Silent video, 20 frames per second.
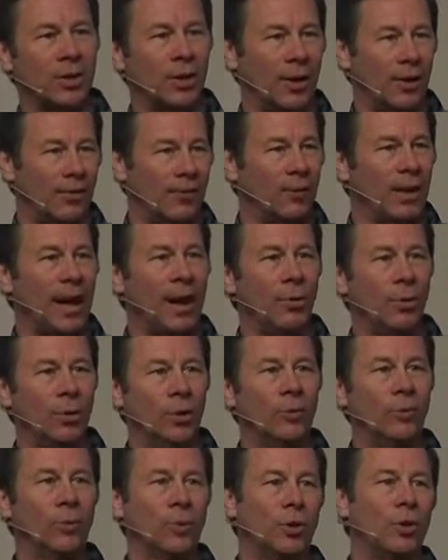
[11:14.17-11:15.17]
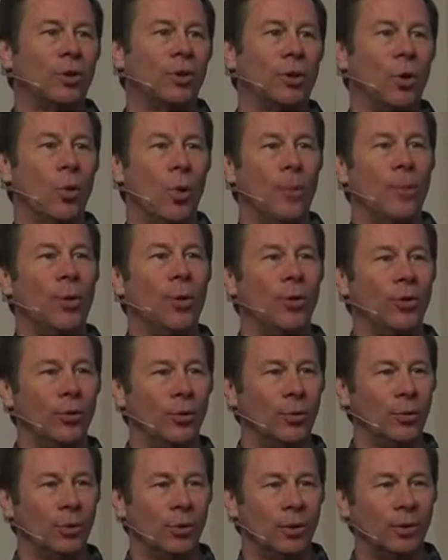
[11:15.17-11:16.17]
a flat roof where you could go up on
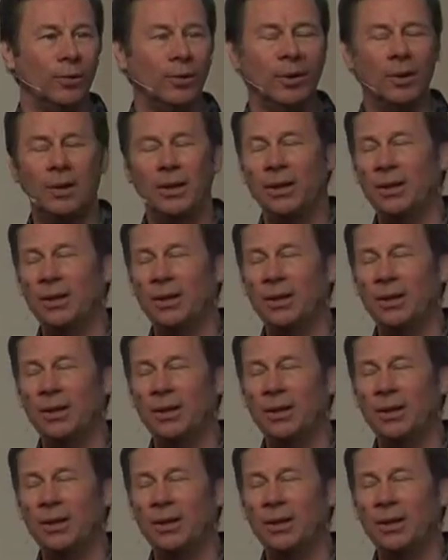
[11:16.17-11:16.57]
the roof.